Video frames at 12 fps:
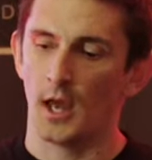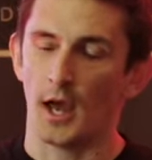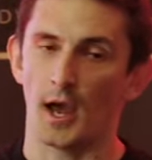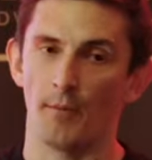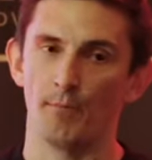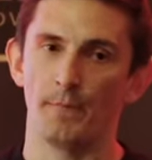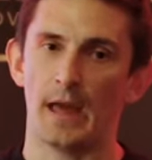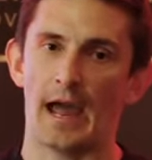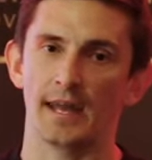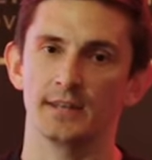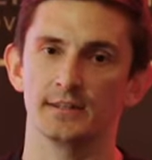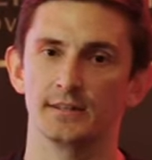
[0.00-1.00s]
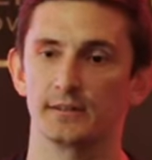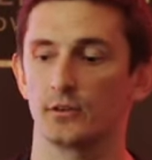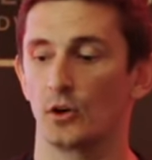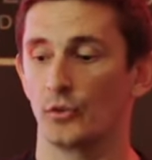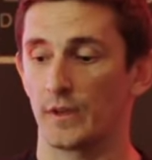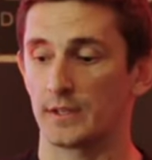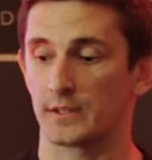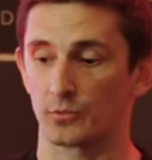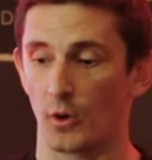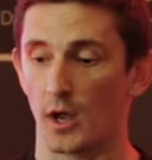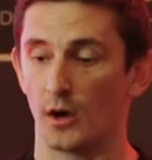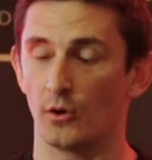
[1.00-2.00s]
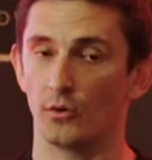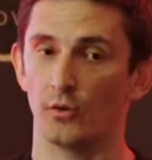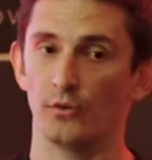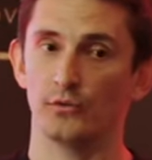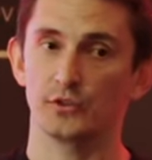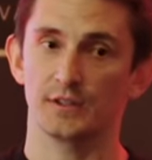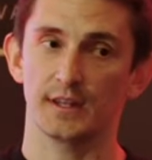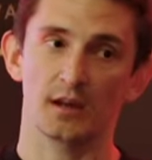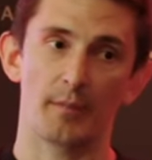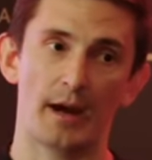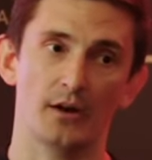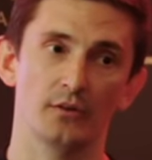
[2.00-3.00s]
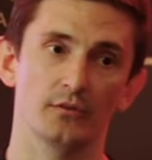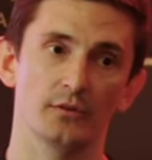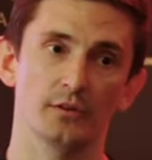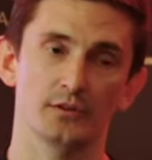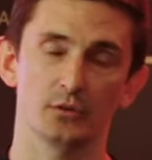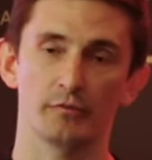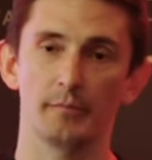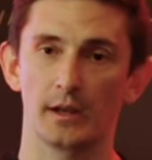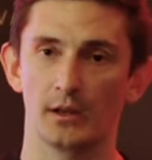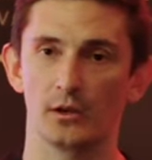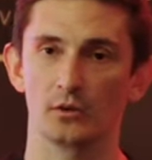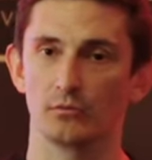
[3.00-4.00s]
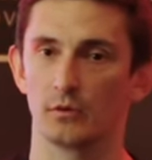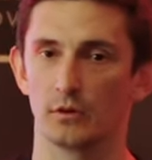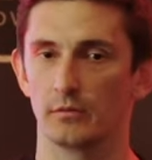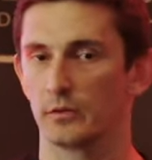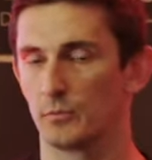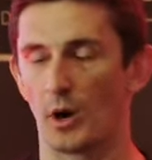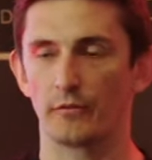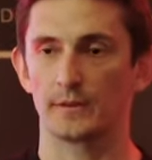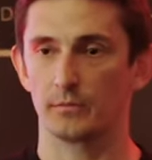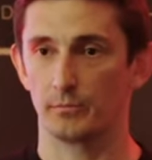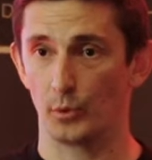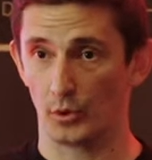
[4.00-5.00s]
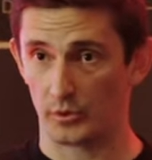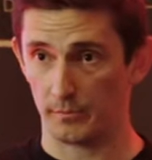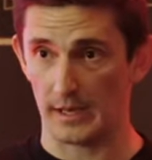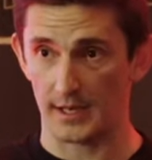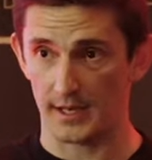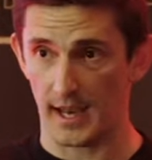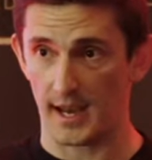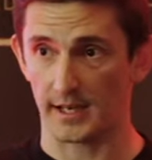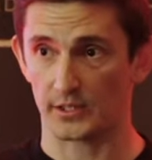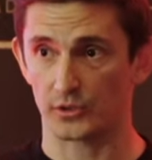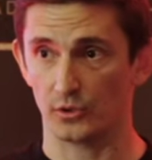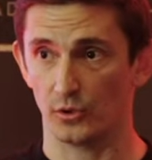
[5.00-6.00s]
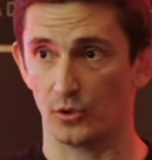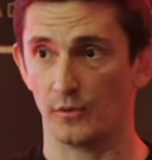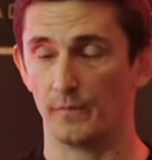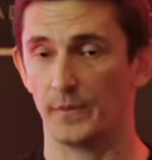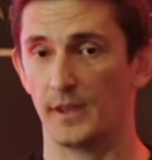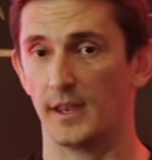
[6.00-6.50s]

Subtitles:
And on this as well, just think about the sort of you might have read the book The Millionaire Next Door.